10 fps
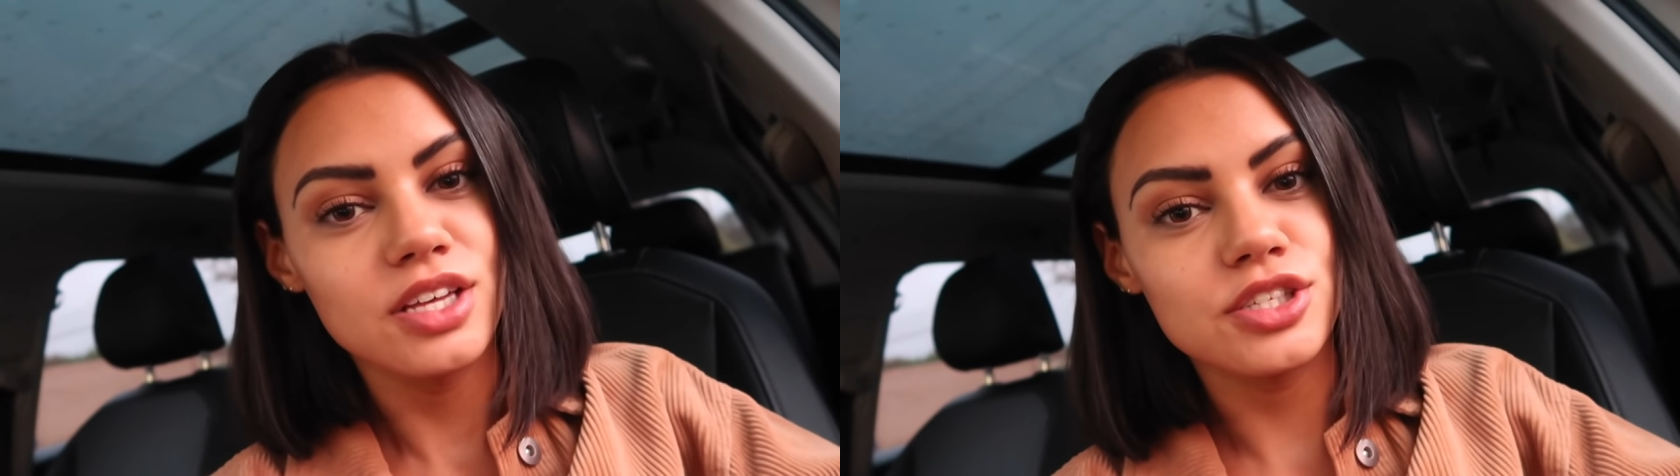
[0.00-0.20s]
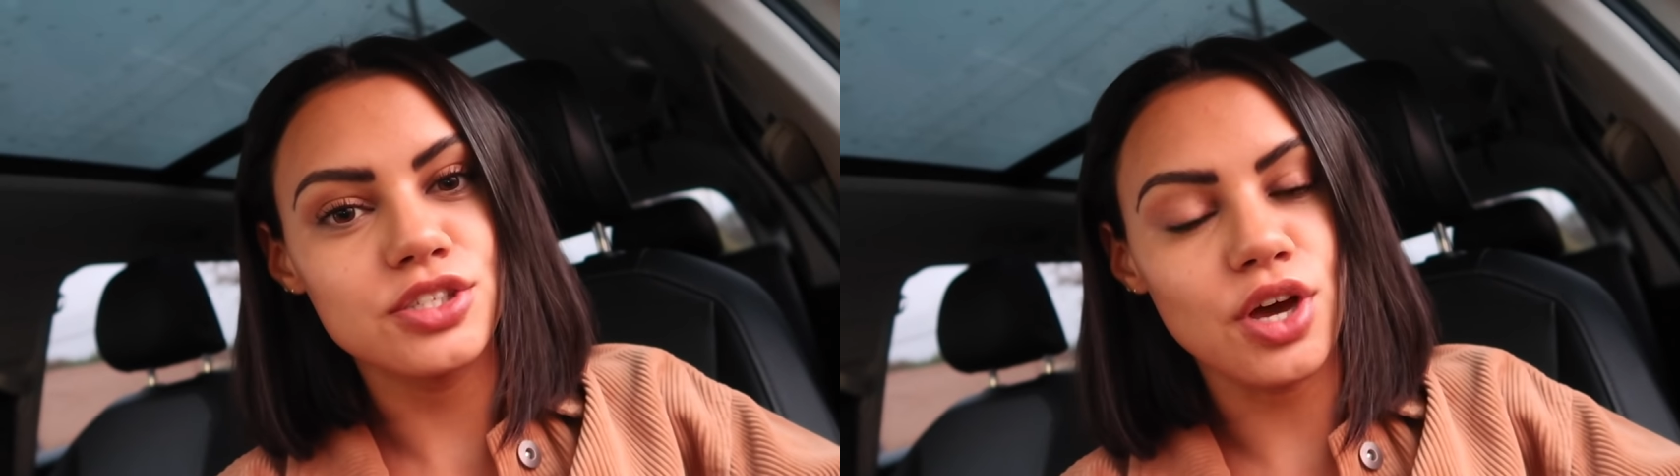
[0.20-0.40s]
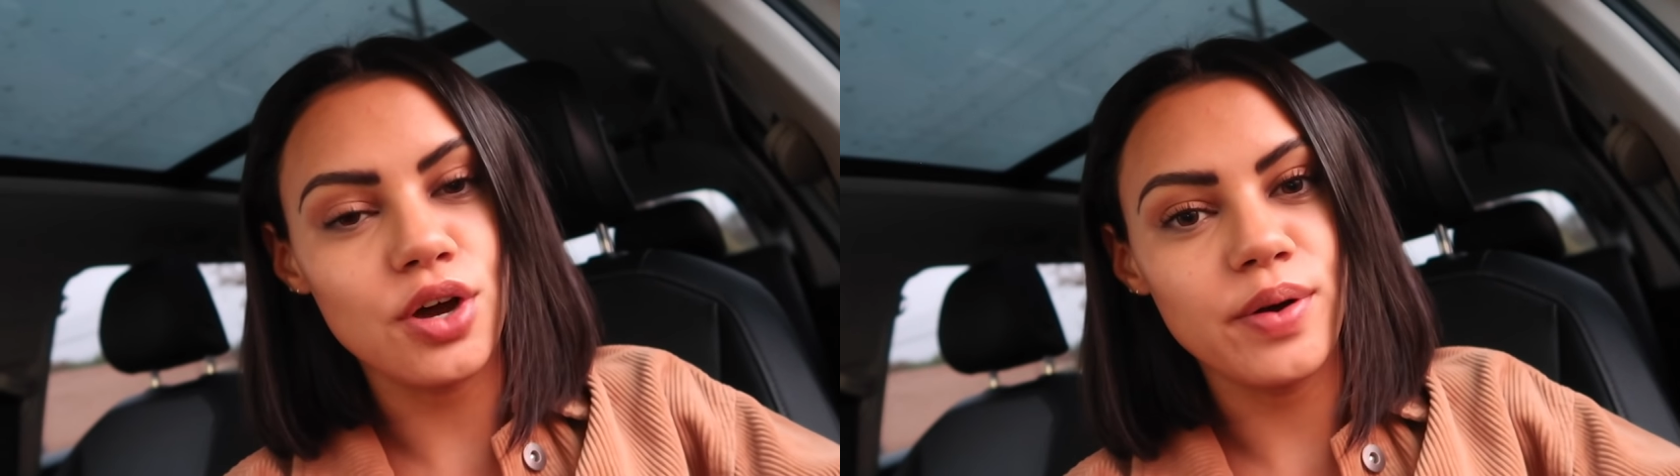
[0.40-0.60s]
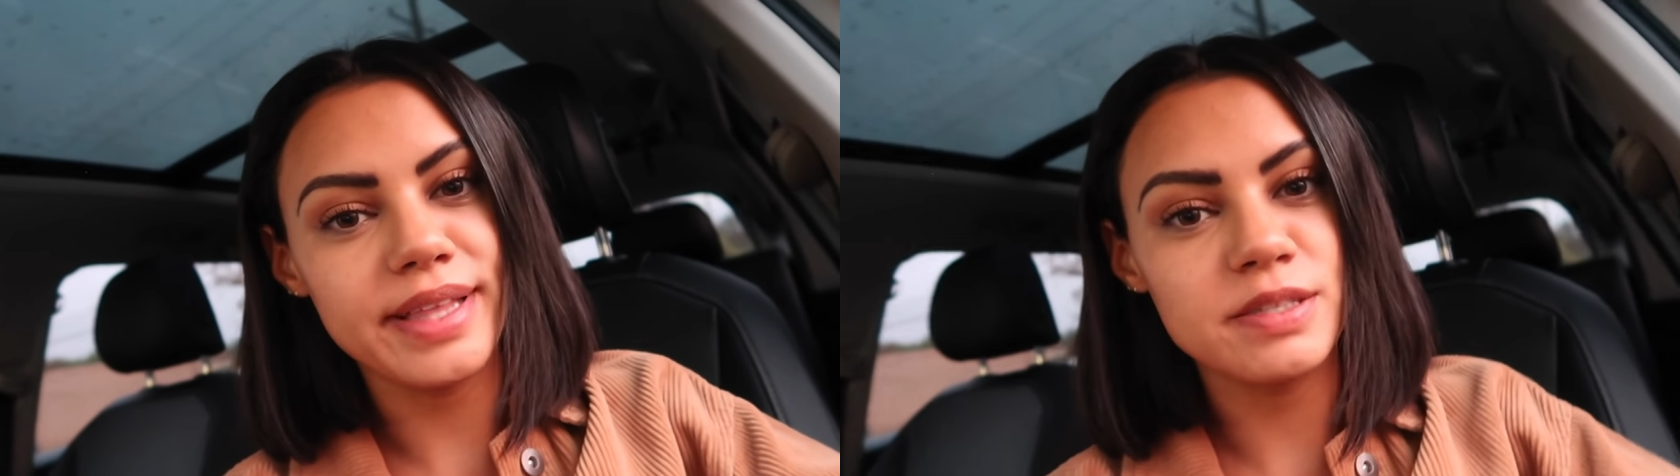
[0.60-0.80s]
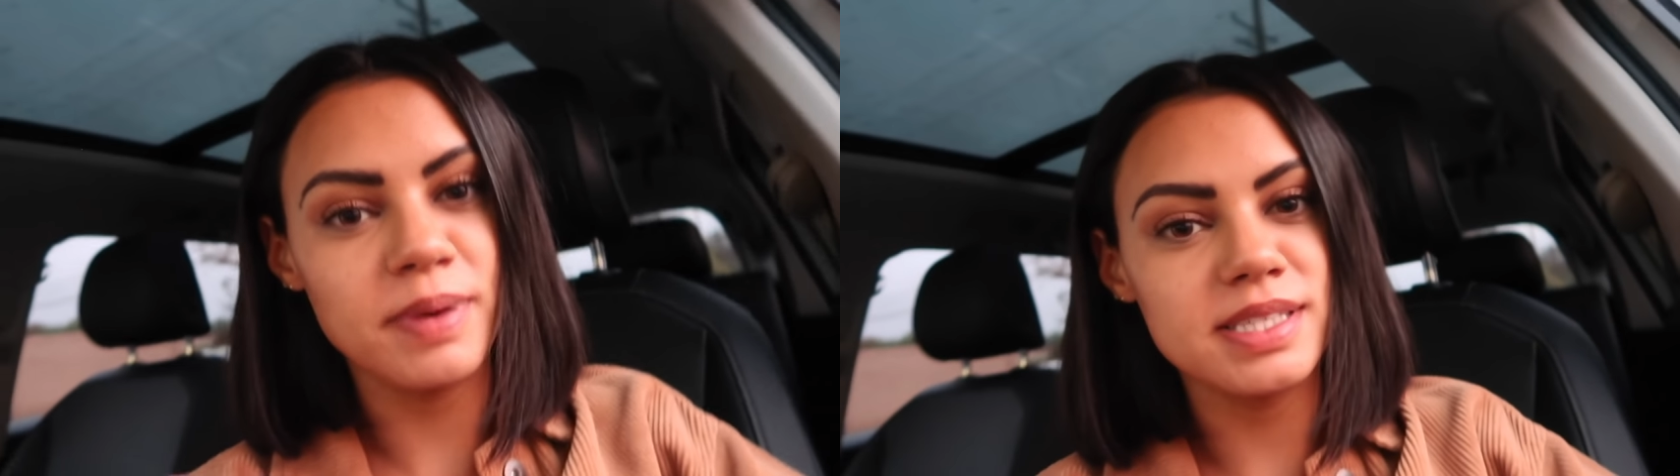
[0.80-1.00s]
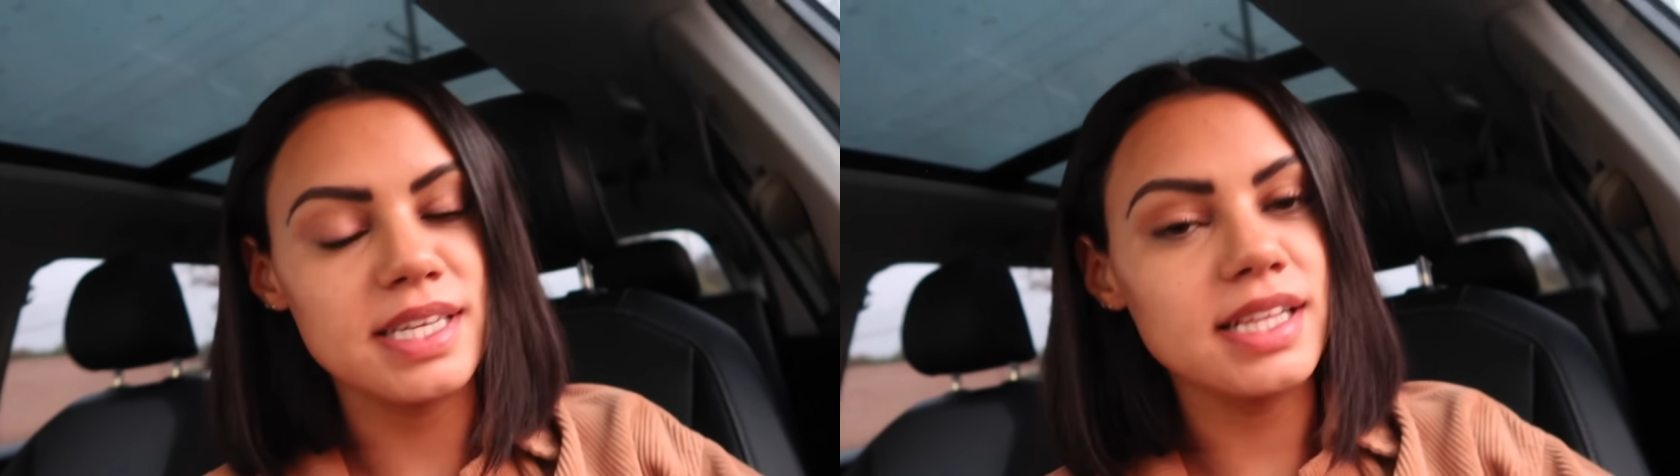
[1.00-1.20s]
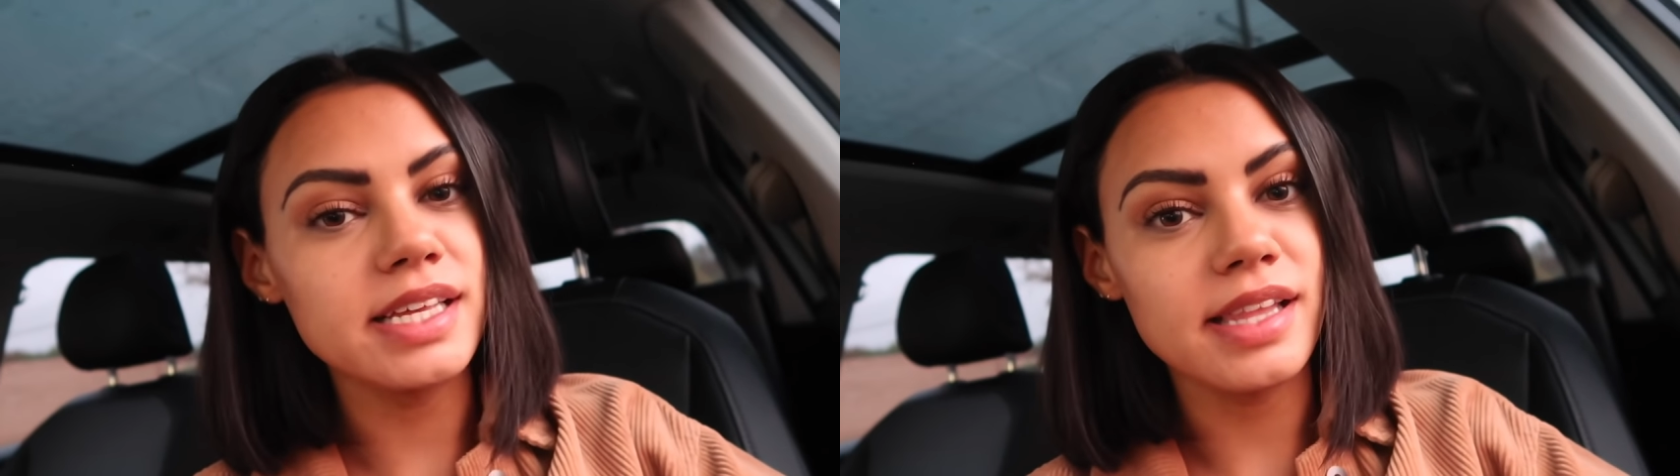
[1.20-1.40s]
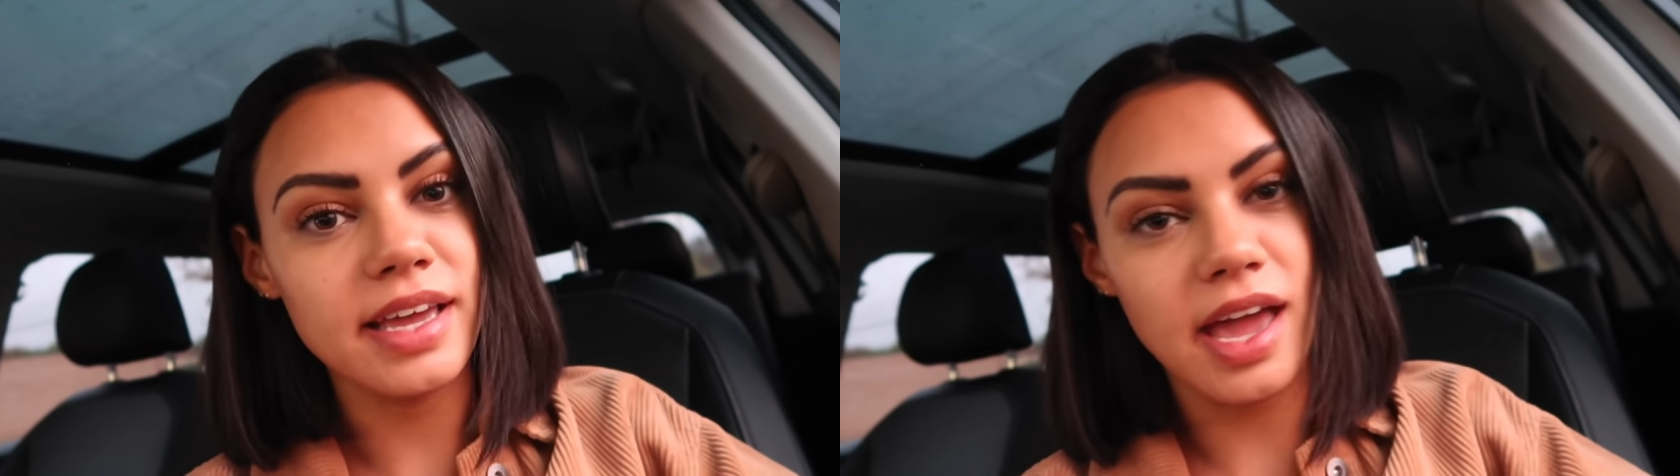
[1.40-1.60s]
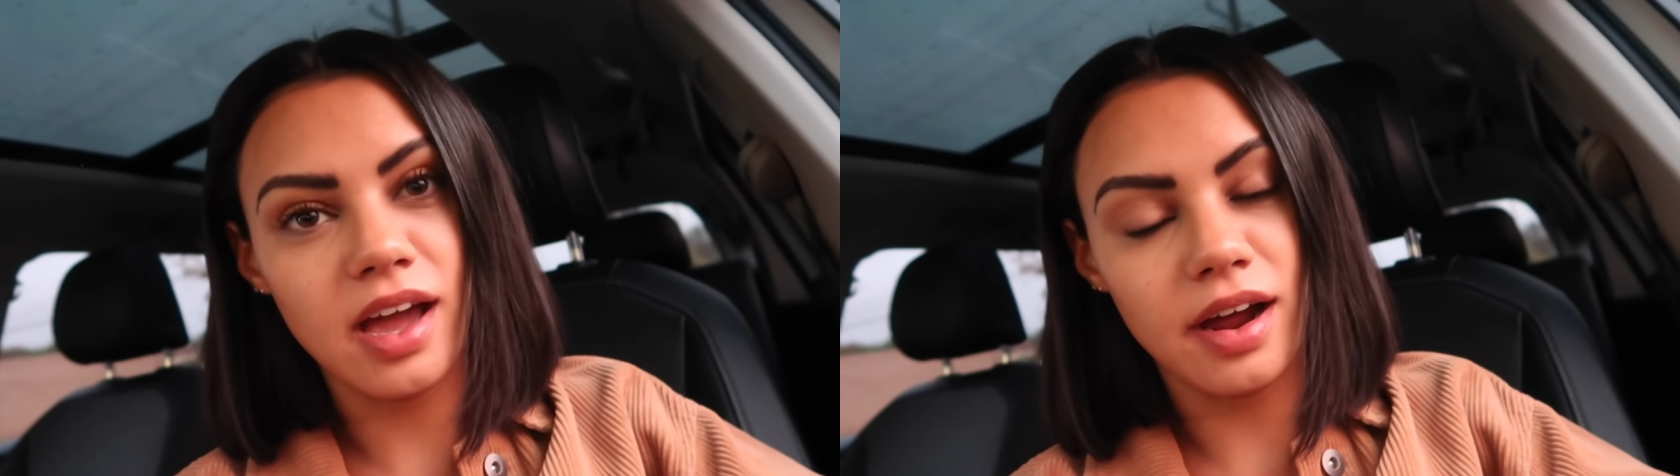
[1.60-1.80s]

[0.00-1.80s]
So it's basically like a